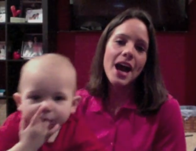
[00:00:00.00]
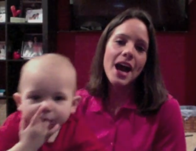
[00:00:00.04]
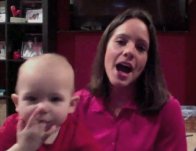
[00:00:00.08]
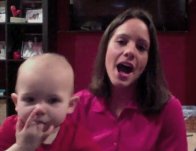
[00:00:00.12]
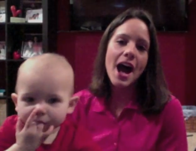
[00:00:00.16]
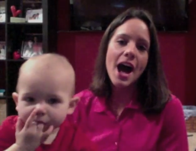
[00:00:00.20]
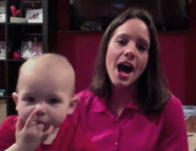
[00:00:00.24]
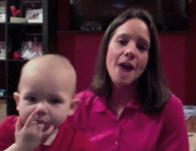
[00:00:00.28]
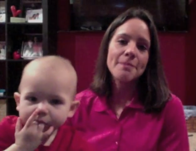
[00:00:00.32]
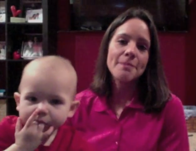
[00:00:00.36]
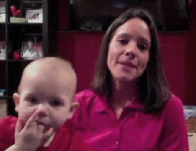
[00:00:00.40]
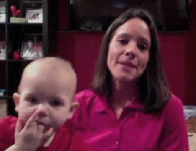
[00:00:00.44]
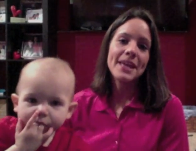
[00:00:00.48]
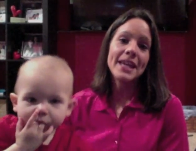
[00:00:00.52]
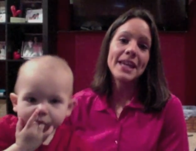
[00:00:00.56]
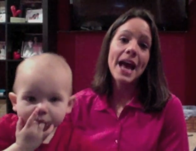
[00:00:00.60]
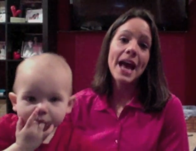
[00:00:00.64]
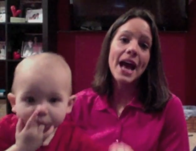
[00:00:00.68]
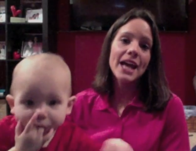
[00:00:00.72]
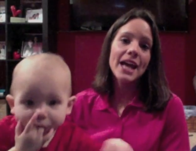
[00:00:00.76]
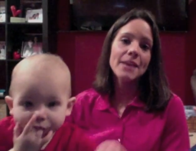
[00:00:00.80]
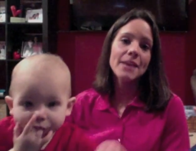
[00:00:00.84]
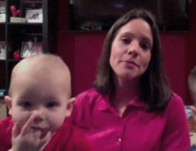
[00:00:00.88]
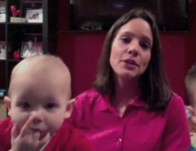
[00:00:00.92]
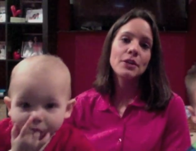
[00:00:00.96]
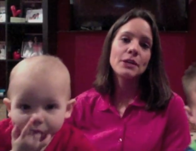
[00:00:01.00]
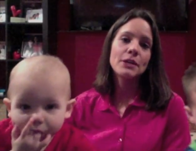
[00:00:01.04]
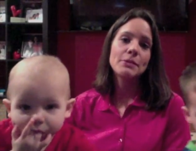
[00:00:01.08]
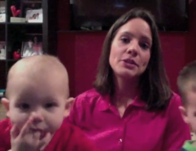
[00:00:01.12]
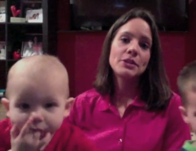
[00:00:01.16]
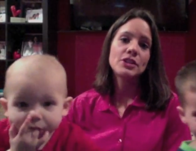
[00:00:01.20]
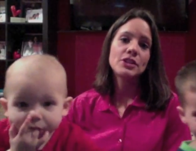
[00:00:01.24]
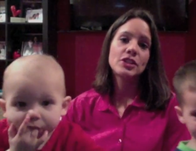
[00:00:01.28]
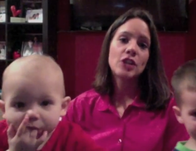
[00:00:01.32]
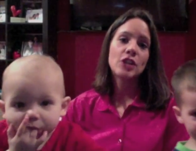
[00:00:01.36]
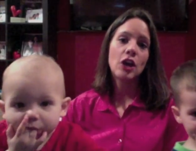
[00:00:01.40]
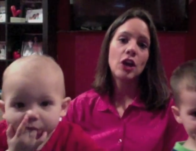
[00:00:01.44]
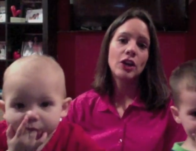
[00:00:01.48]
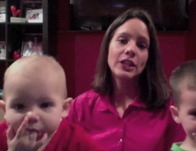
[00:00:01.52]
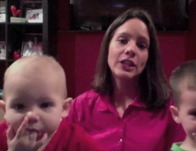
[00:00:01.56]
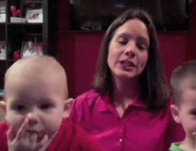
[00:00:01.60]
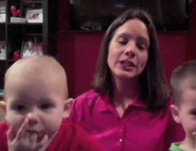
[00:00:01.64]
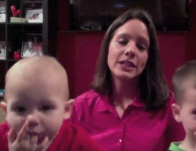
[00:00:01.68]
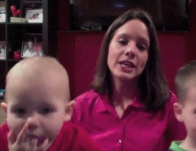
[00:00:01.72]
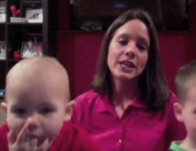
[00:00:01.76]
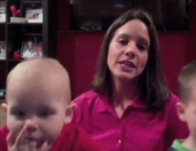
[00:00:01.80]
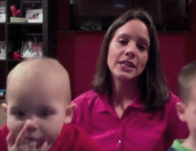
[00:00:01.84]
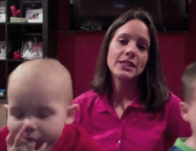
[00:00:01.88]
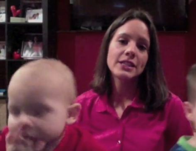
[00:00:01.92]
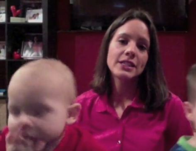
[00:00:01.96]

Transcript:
Speaker 1: Um, and I am going to be starting this